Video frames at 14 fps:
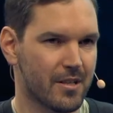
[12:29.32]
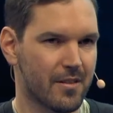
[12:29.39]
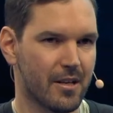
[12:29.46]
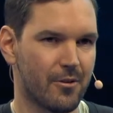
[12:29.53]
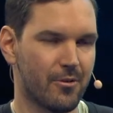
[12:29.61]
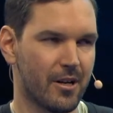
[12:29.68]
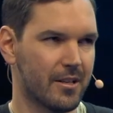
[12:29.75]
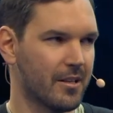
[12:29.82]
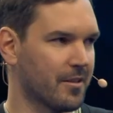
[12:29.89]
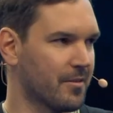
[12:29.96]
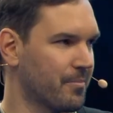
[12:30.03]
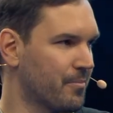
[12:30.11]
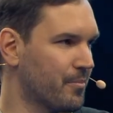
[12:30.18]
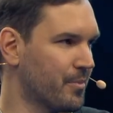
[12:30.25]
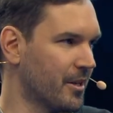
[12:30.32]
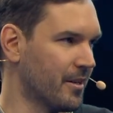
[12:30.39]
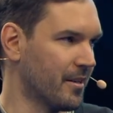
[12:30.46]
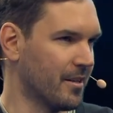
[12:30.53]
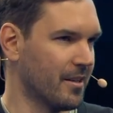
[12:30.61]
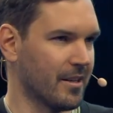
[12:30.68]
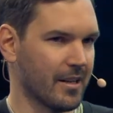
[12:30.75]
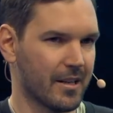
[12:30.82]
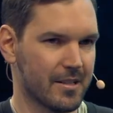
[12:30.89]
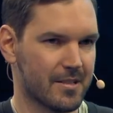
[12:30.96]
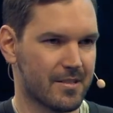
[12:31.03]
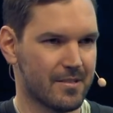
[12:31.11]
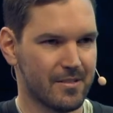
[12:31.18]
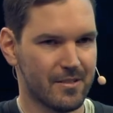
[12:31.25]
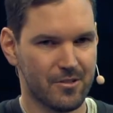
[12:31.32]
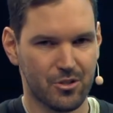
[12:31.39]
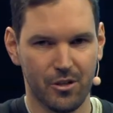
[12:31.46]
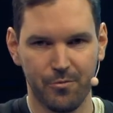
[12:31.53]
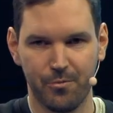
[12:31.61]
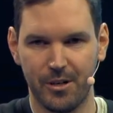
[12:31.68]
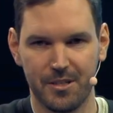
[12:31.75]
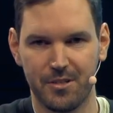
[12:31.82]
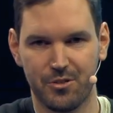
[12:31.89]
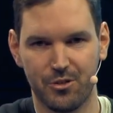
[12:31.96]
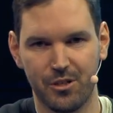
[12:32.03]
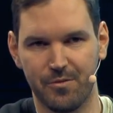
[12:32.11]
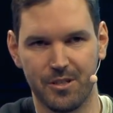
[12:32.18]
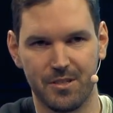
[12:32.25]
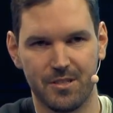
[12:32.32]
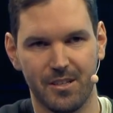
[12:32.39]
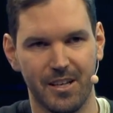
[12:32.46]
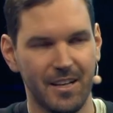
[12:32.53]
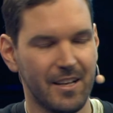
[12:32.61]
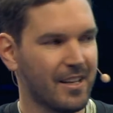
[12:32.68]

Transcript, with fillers: and they run it but like it's software as a service